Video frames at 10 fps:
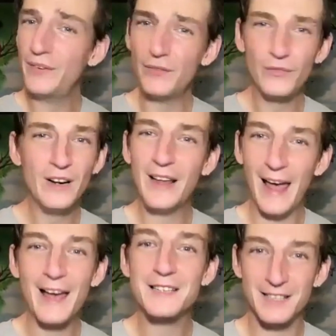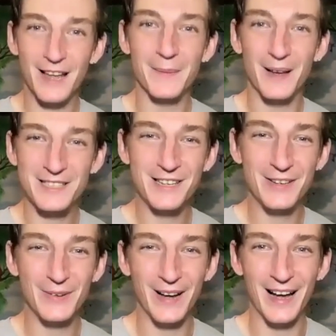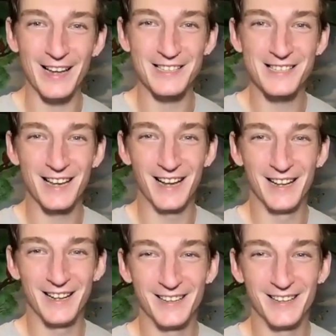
Feel free to ask them. I see you guys.